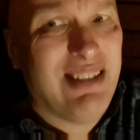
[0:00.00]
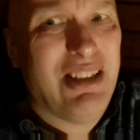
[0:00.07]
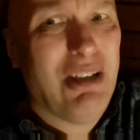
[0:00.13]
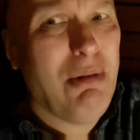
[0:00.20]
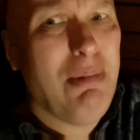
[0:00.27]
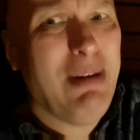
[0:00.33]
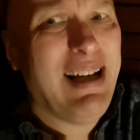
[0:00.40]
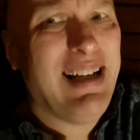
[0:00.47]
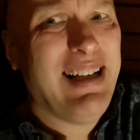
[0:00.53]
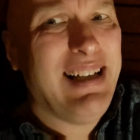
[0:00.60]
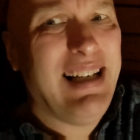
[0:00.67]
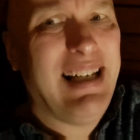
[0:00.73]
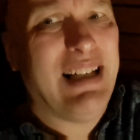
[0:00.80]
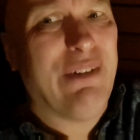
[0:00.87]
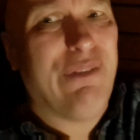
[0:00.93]
Do we really
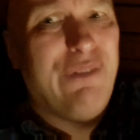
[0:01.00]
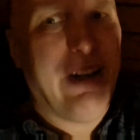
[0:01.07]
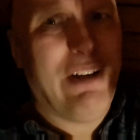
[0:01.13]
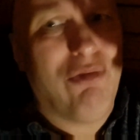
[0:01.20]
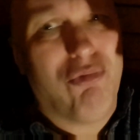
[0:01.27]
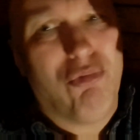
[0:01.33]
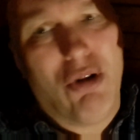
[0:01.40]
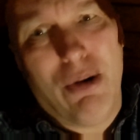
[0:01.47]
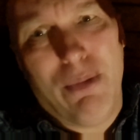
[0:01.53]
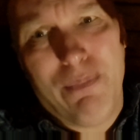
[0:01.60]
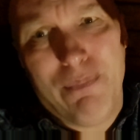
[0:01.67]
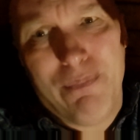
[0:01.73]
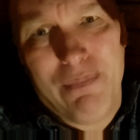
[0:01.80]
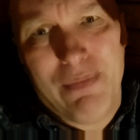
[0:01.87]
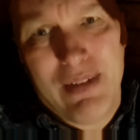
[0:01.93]
need a fifth one?
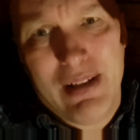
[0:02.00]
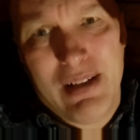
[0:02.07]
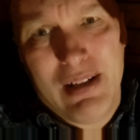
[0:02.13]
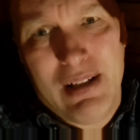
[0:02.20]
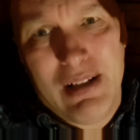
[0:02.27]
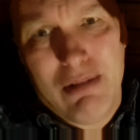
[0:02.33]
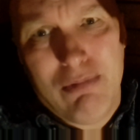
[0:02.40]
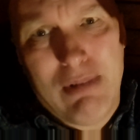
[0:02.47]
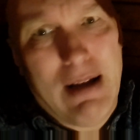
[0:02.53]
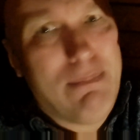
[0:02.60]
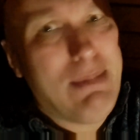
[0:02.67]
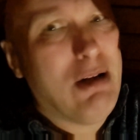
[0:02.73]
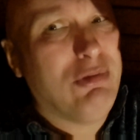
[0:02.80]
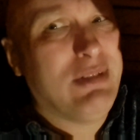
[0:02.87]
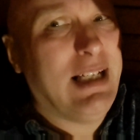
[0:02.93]
Where Mel